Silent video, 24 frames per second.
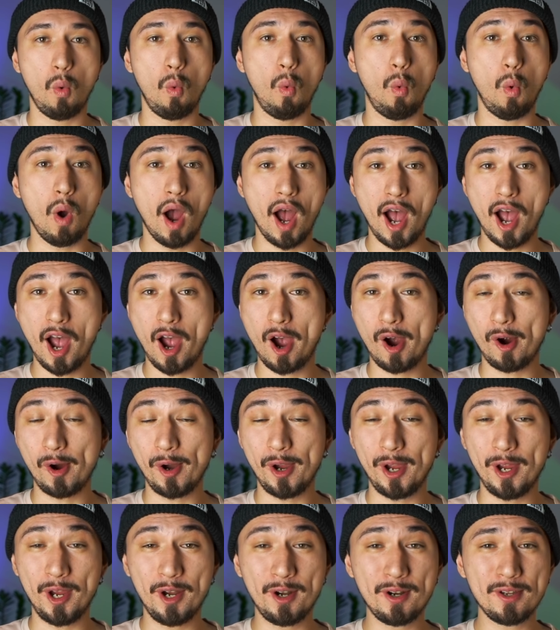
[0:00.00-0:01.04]
Wow,
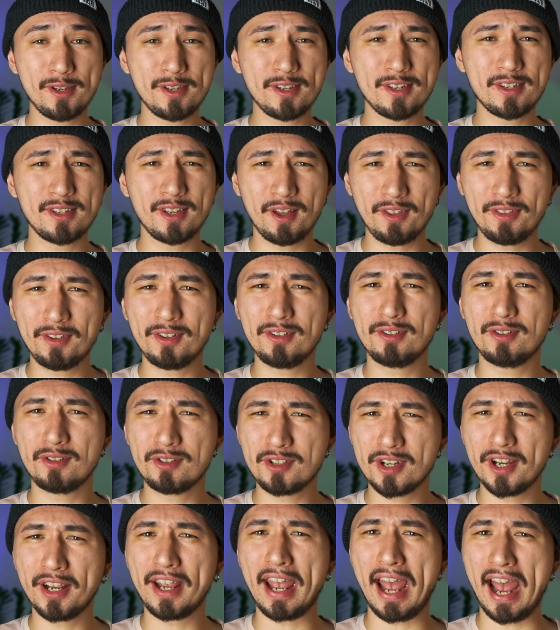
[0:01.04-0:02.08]
here's something to
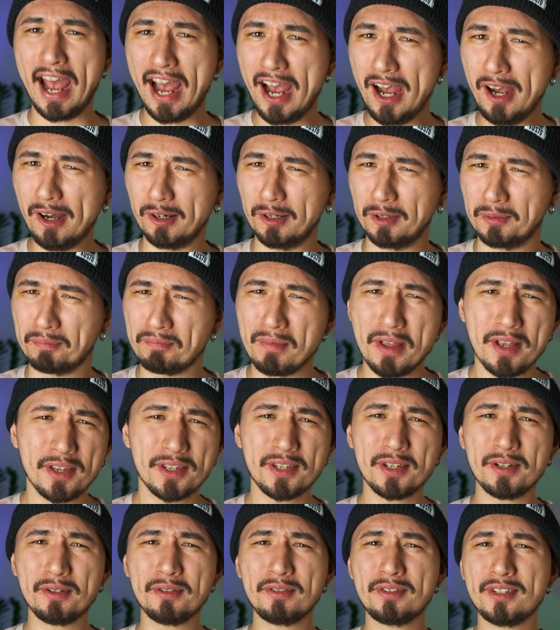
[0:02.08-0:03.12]
check out!
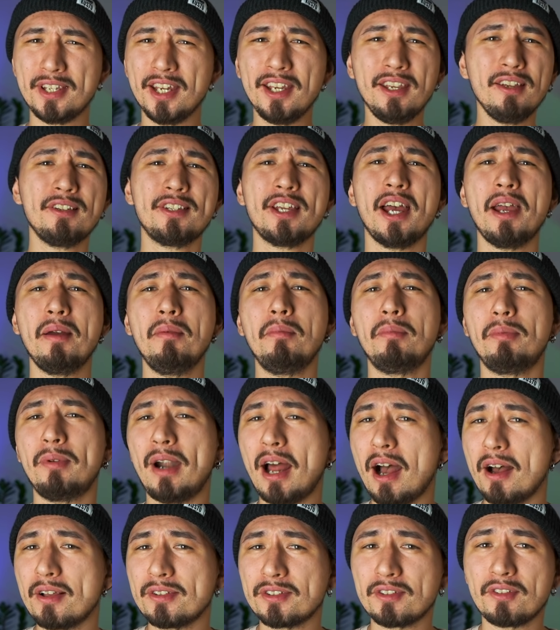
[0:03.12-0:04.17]
So take your time
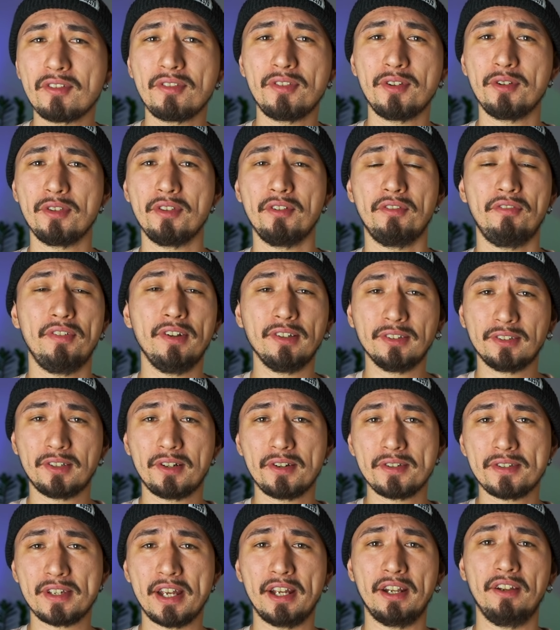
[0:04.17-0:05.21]
browsing through the
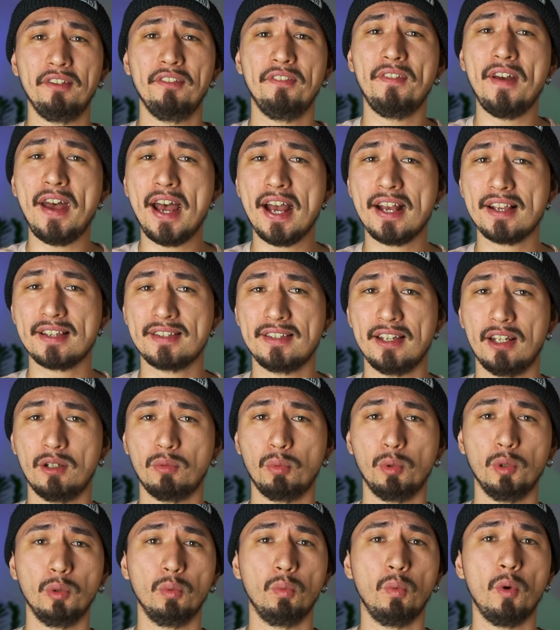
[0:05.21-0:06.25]
filters and effects
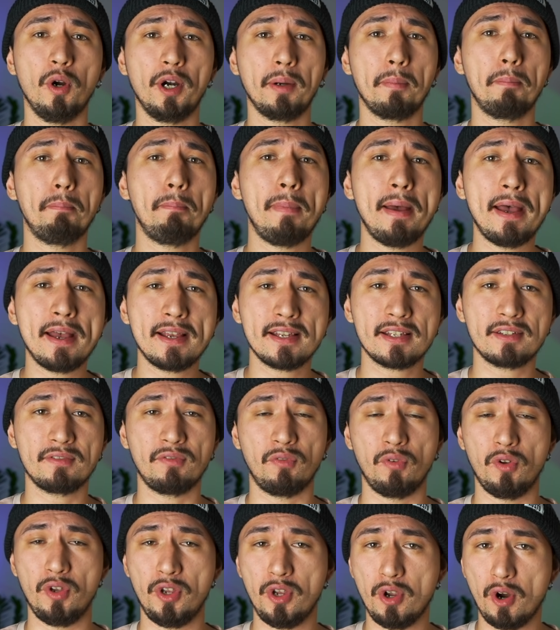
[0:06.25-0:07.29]
that would work best
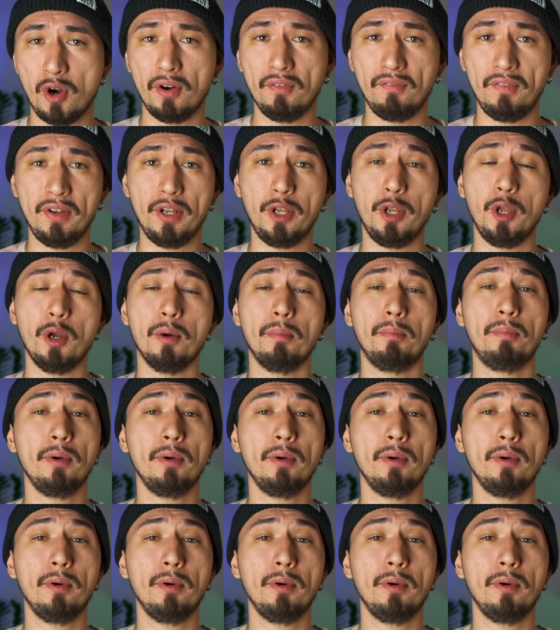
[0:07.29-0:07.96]
for your video